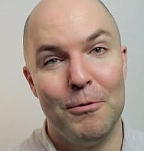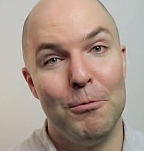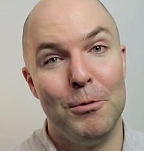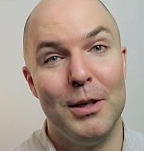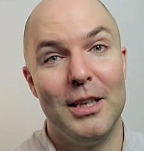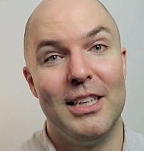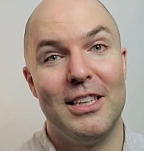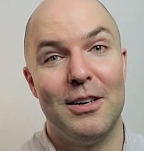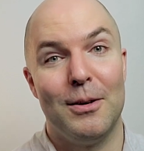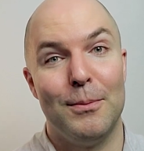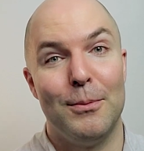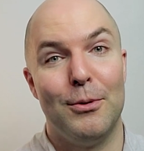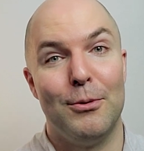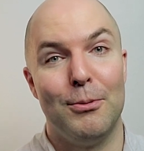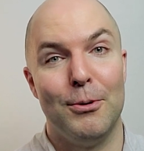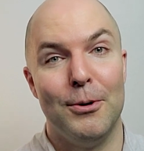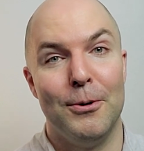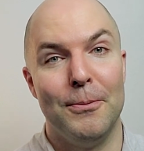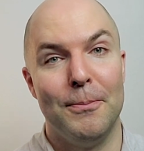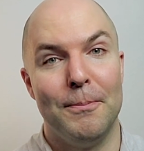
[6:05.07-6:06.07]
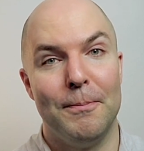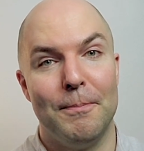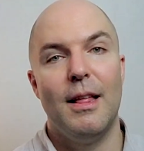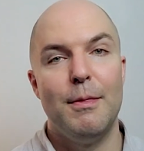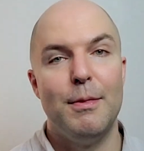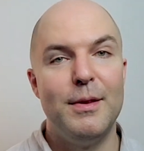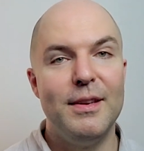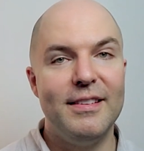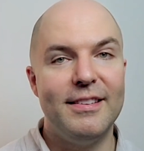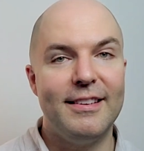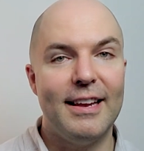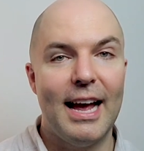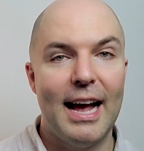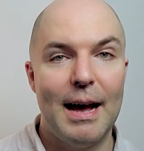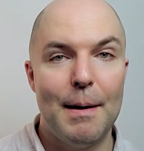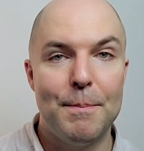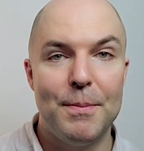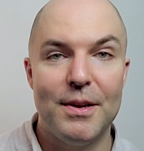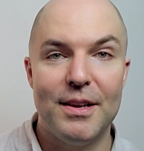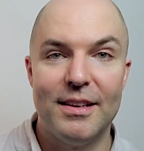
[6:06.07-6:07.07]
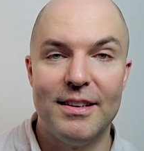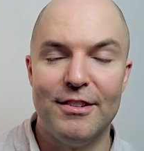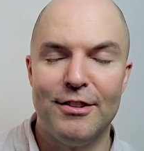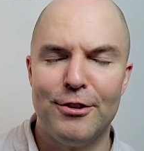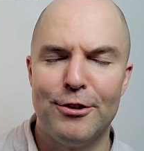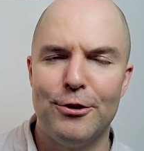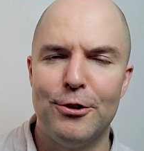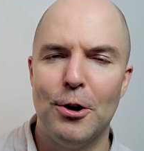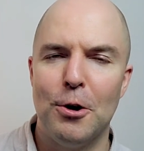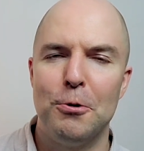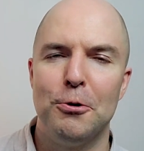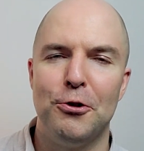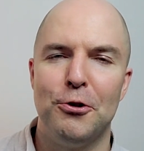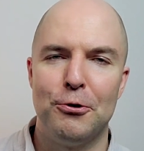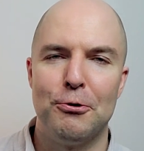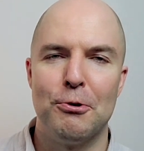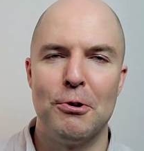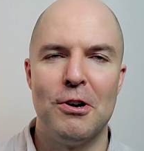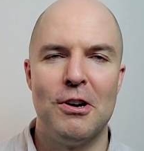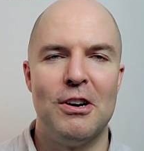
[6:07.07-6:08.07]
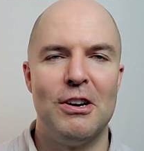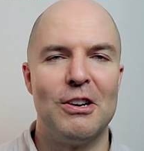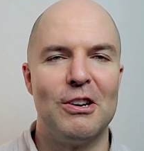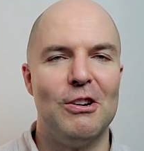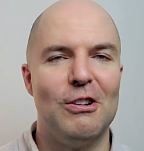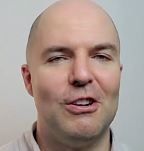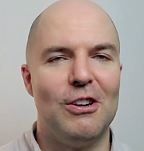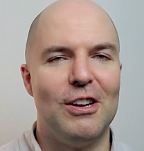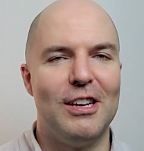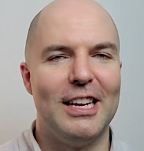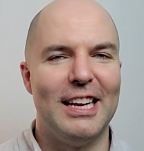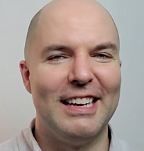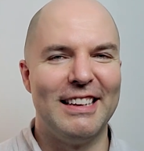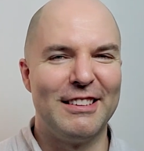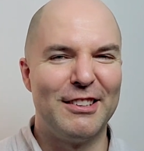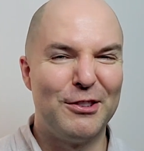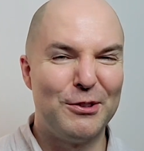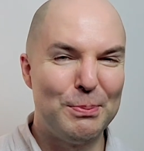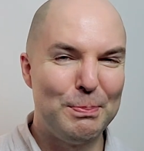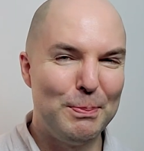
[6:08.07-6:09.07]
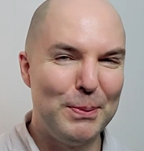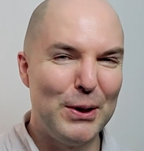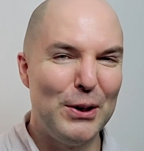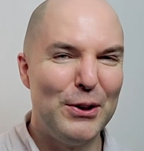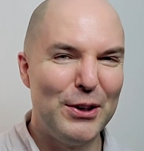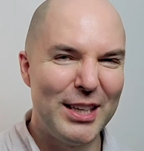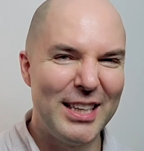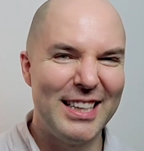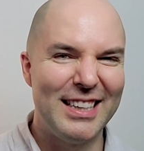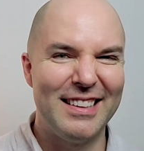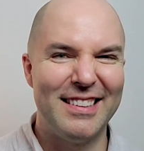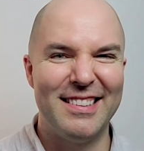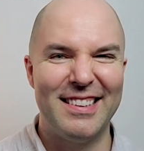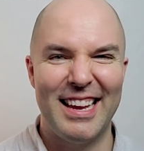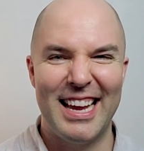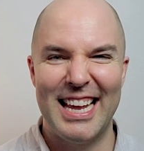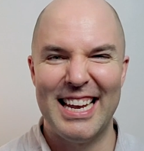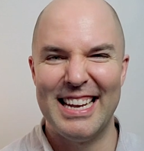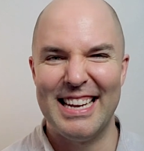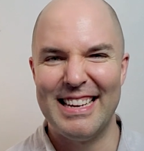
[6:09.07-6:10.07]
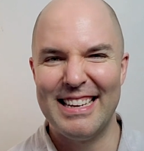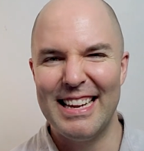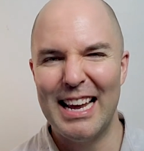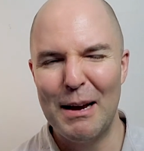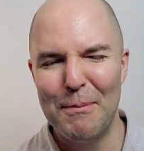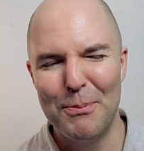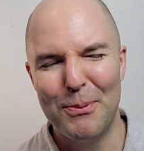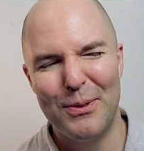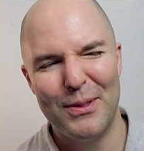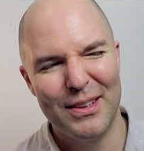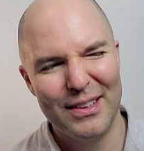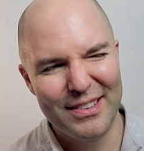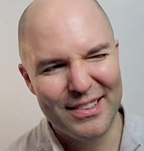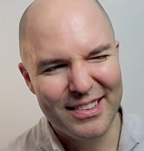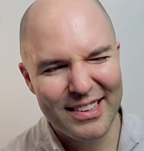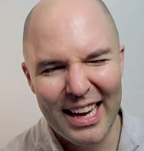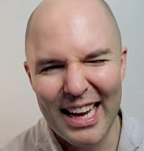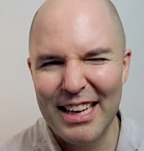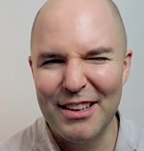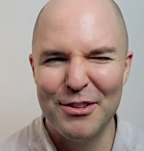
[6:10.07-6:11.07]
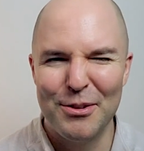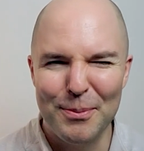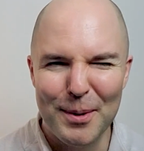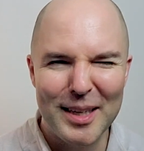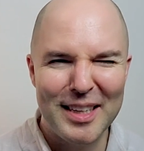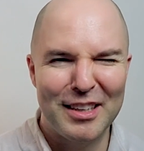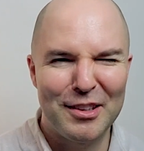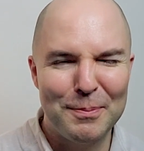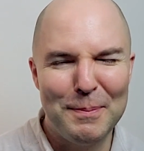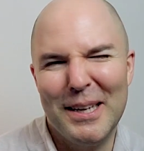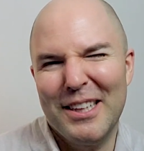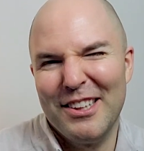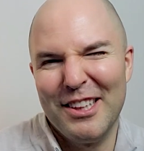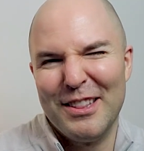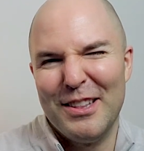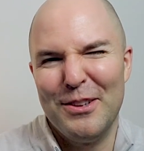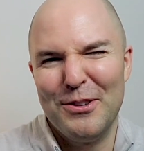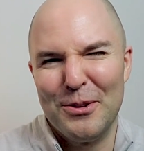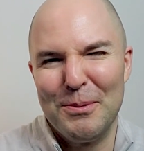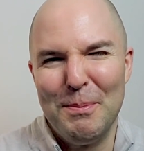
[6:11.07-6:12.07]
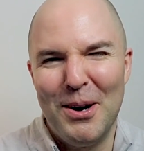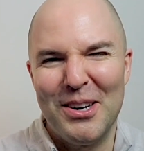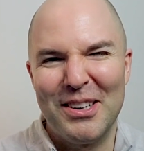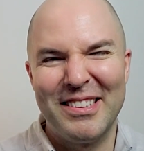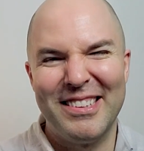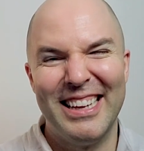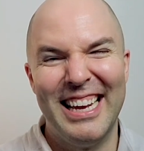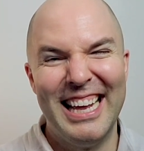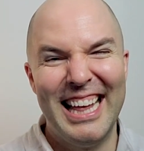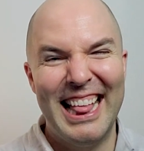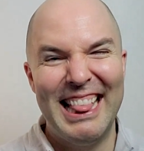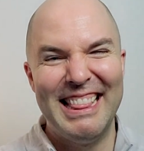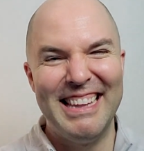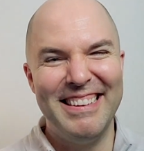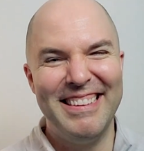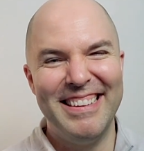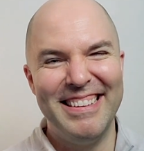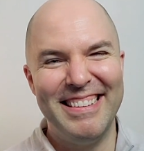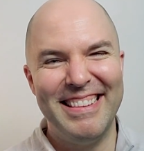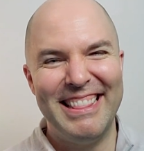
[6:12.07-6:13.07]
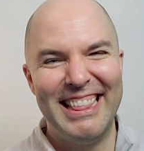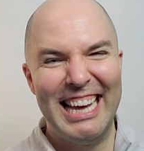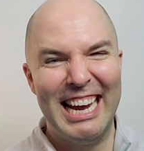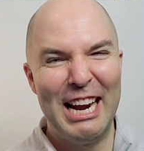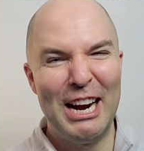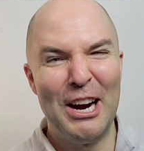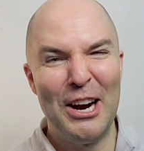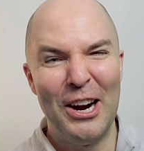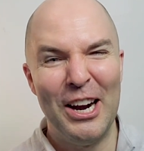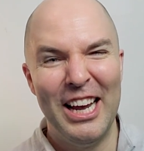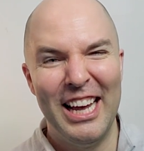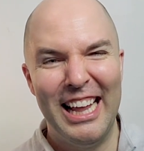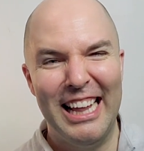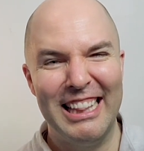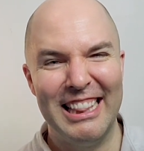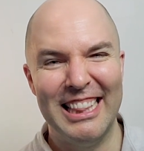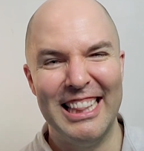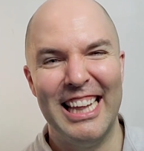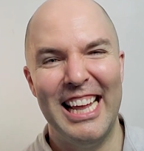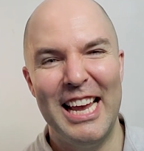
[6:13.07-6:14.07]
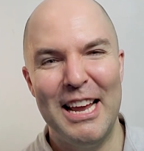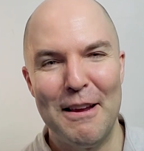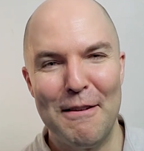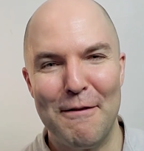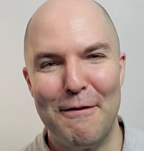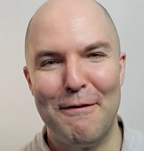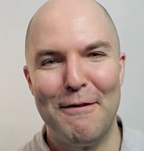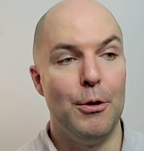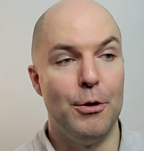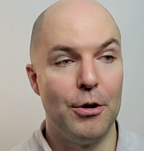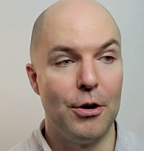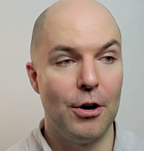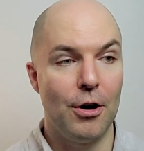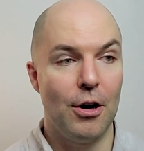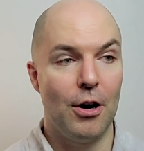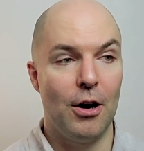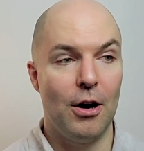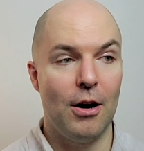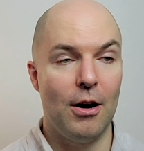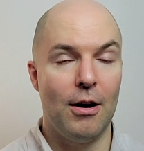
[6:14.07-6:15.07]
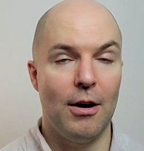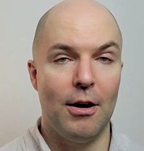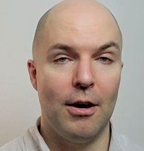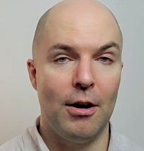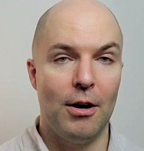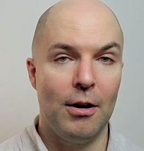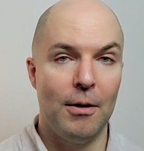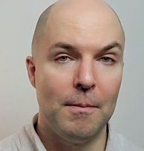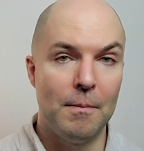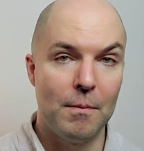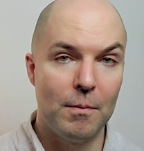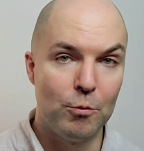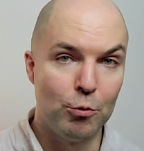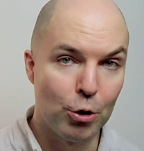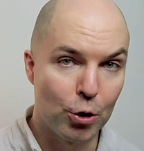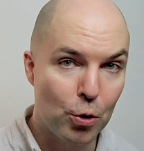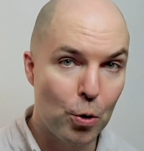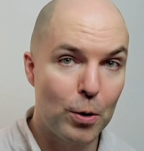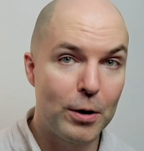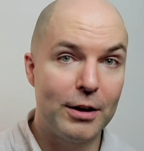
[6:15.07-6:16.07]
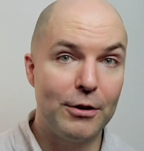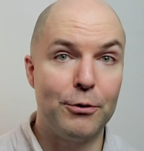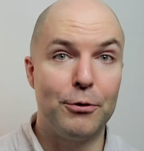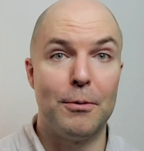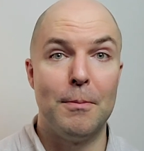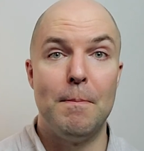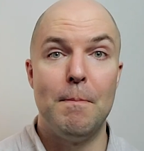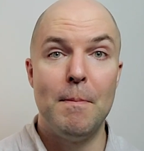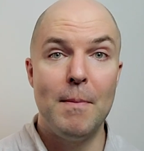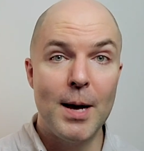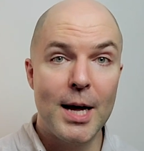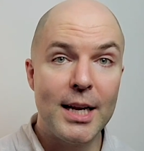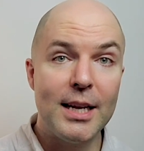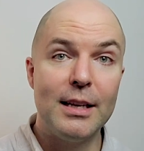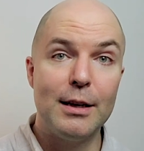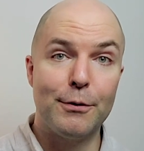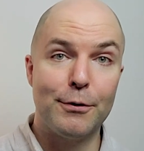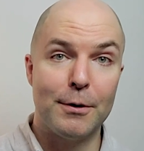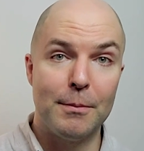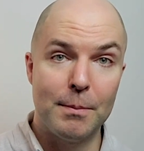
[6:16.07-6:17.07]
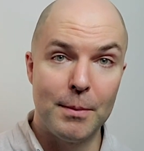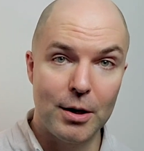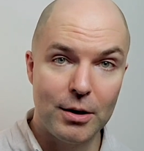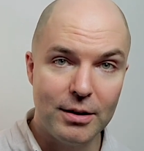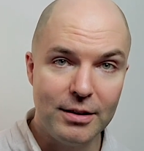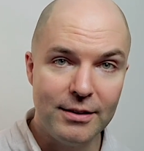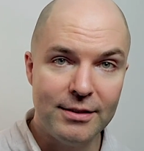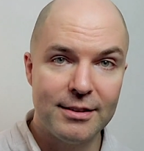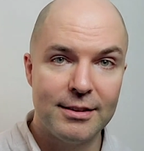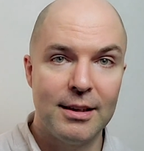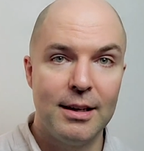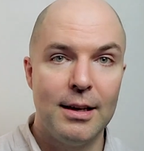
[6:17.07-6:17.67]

really comes through. This app is so strong on experience and depth as you might expect. Like, these are monks. This is their life. There are recordings from many different monks,